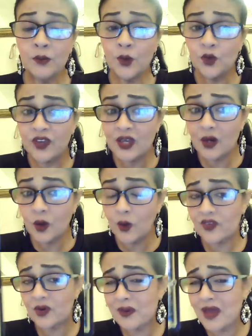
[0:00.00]
Moving
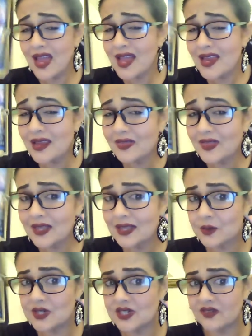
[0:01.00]
away from anything
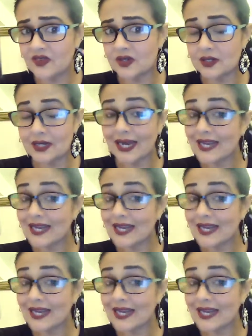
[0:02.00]
that was difficult.